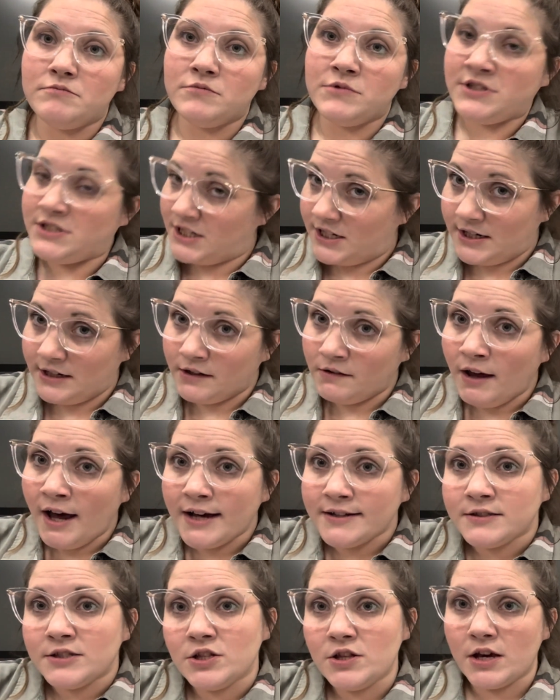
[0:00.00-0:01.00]
did in
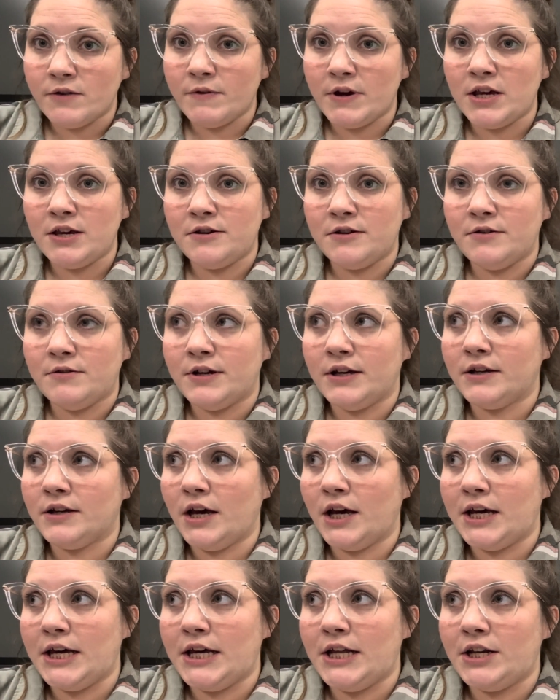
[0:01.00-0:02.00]
class, so that way you can
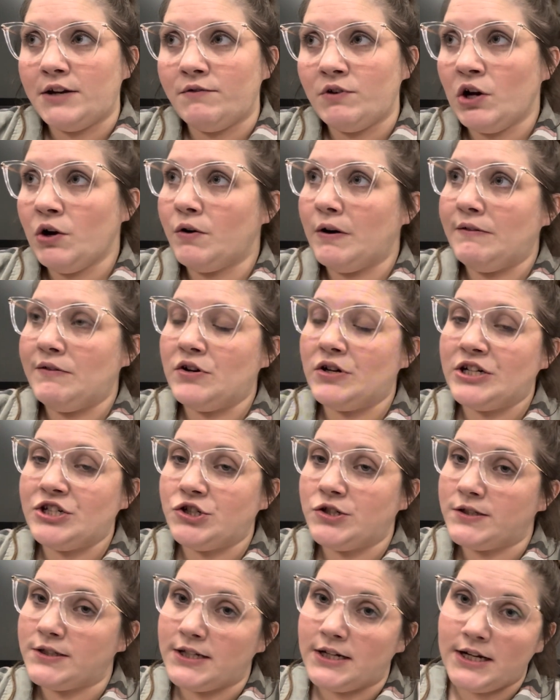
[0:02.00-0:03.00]
kind of know if you're
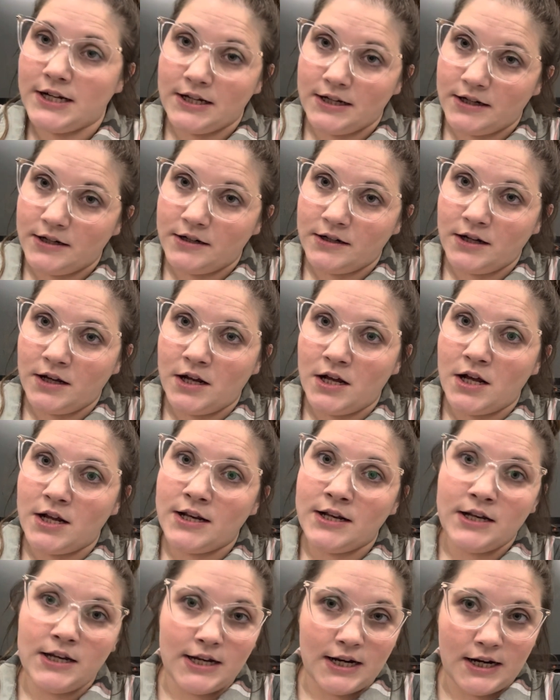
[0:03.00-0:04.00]
interested in
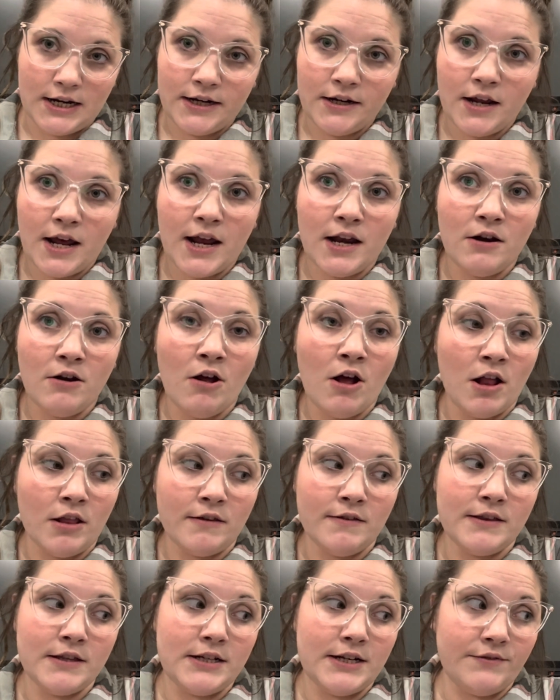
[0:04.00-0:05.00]
knitting and all
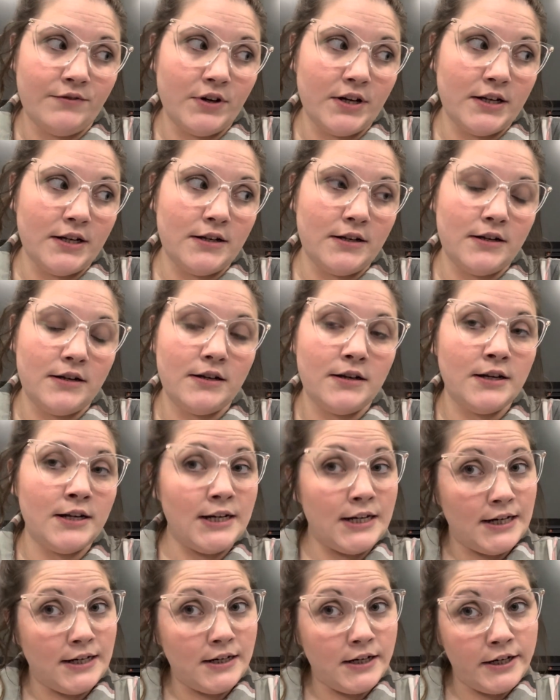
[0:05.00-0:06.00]
of the different
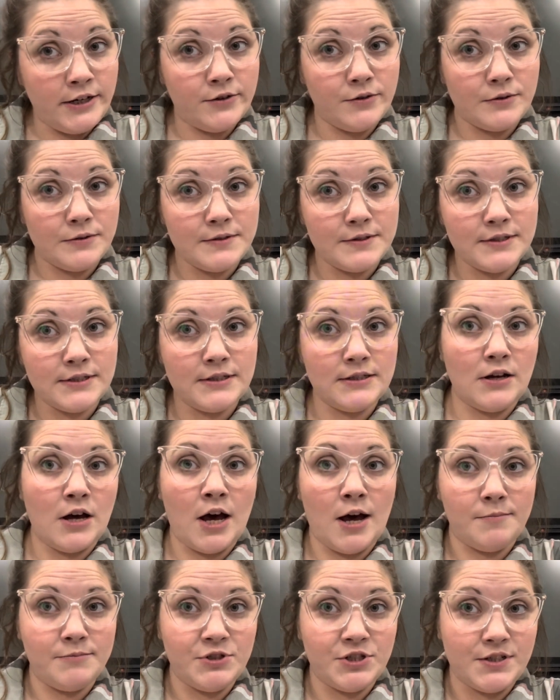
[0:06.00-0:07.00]
knitting needles
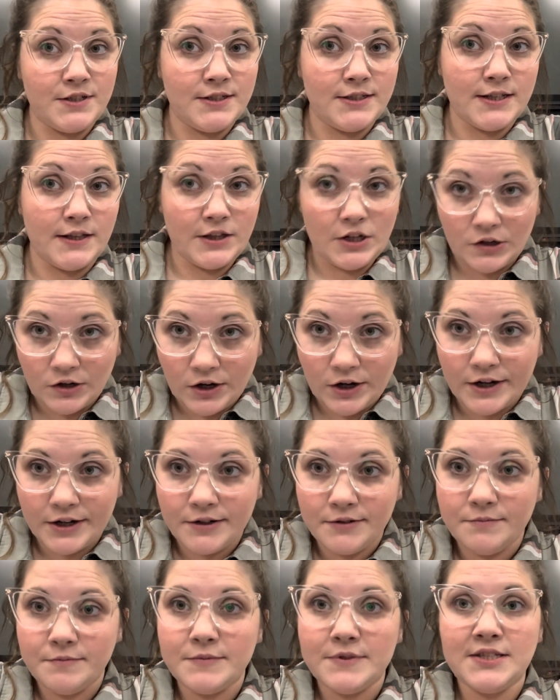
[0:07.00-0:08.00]
options that there are.
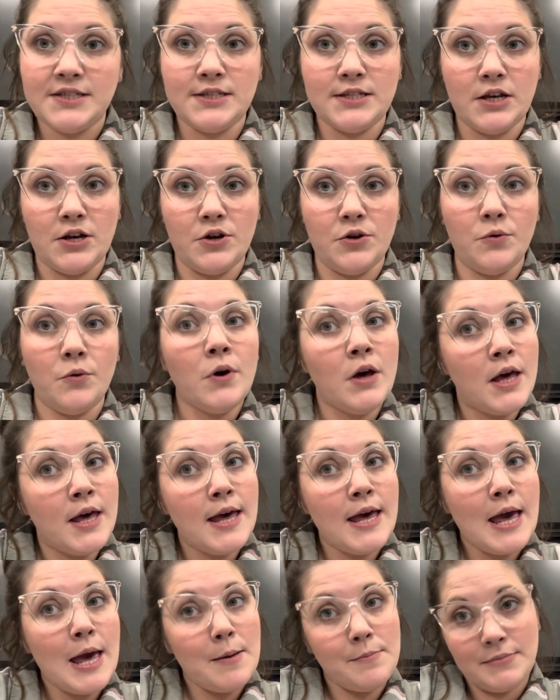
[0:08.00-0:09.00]
So
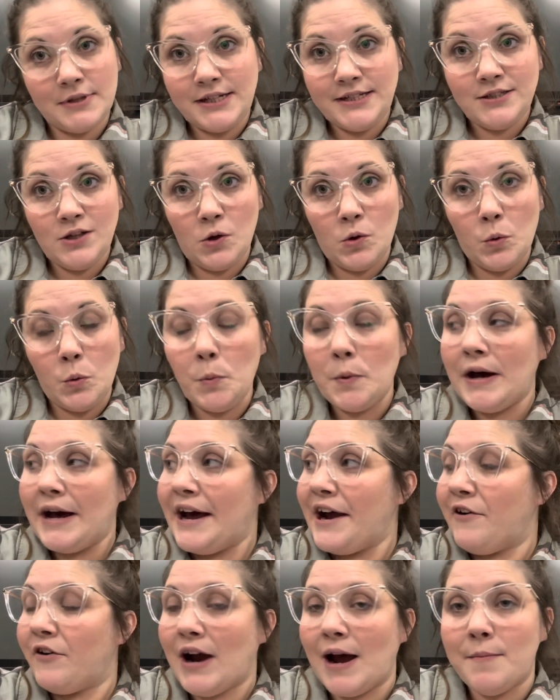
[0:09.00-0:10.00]
please hold while I
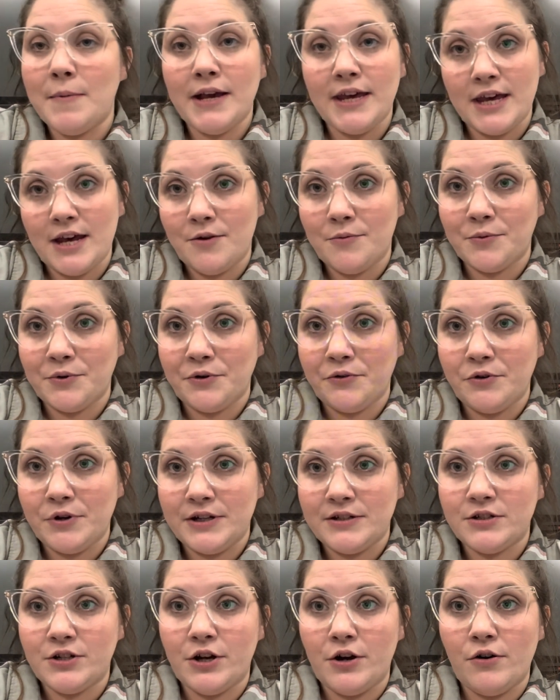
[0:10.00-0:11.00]
grab a kit real
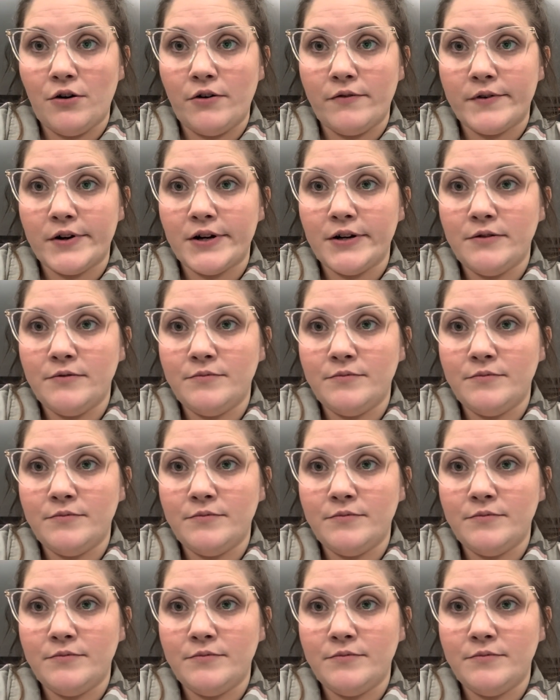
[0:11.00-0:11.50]
quick to go over.